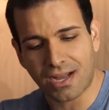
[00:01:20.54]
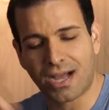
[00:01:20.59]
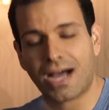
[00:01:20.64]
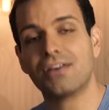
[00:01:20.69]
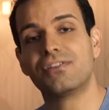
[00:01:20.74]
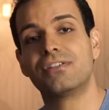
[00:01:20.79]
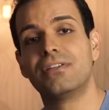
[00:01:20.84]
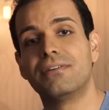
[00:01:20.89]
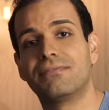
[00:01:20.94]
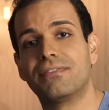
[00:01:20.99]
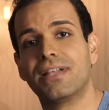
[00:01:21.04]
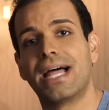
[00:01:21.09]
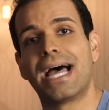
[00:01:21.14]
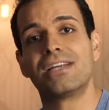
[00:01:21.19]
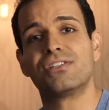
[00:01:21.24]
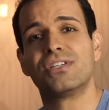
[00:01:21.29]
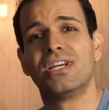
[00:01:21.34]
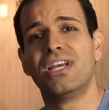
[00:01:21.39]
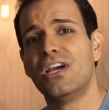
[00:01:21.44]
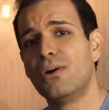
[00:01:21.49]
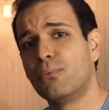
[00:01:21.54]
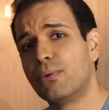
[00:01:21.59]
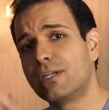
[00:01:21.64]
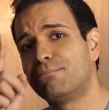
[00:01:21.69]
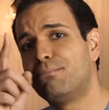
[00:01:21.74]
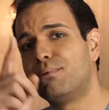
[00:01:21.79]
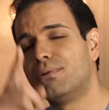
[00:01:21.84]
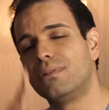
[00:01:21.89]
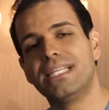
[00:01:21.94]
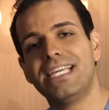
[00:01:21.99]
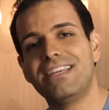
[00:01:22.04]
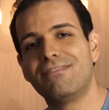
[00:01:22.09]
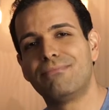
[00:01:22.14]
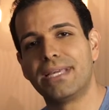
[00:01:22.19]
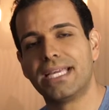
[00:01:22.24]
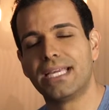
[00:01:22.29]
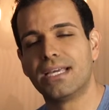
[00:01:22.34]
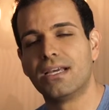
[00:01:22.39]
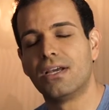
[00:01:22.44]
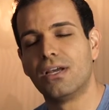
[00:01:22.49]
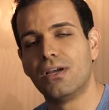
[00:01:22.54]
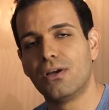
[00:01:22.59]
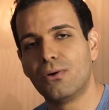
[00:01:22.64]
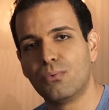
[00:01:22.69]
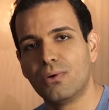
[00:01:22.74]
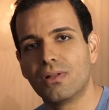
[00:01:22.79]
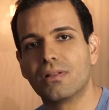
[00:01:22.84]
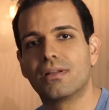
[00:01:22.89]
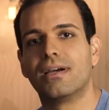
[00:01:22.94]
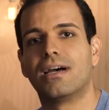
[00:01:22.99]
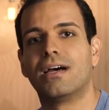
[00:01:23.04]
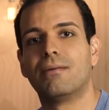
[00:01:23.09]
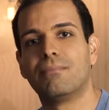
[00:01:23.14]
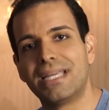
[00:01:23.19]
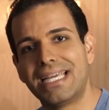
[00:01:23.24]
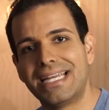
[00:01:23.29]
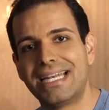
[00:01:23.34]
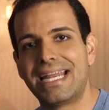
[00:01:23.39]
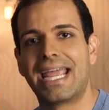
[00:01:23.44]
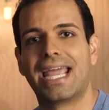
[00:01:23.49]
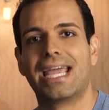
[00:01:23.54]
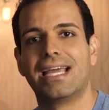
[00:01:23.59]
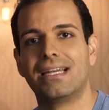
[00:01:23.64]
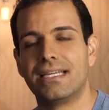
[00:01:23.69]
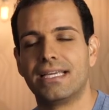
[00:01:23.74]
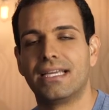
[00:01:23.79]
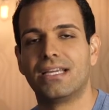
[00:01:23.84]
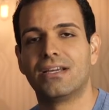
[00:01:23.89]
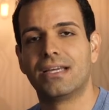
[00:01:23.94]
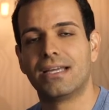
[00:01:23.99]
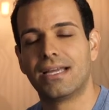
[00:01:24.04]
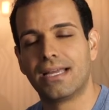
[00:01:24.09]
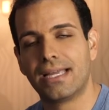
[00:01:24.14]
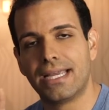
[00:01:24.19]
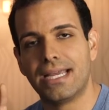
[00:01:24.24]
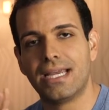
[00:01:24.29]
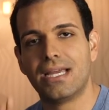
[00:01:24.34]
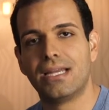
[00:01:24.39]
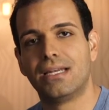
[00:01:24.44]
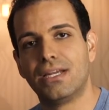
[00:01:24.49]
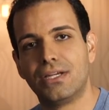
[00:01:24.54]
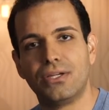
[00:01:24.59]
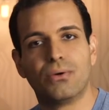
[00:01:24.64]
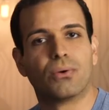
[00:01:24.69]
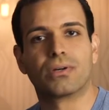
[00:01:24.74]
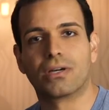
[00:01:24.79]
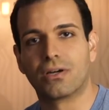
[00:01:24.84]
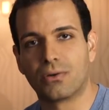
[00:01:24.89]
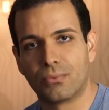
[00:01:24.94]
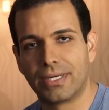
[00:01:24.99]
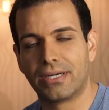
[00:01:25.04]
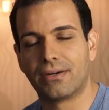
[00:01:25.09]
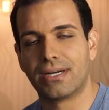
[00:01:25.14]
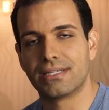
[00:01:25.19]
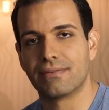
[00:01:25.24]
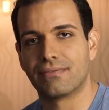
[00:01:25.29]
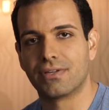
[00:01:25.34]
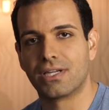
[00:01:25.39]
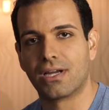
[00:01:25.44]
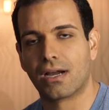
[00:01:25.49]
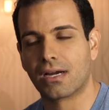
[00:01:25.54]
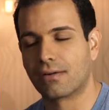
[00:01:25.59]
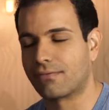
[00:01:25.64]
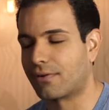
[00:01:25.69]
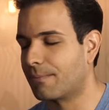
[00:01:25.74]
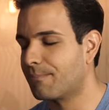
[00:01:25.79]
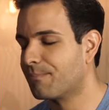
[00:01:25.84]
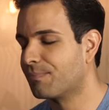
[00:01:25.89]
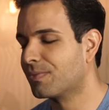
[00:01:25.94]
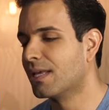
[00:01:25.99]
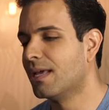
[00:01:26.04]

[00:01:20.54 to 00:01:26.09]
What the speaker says: a hot shoe flash, which, believe me, will come in handy in your career as a photographer.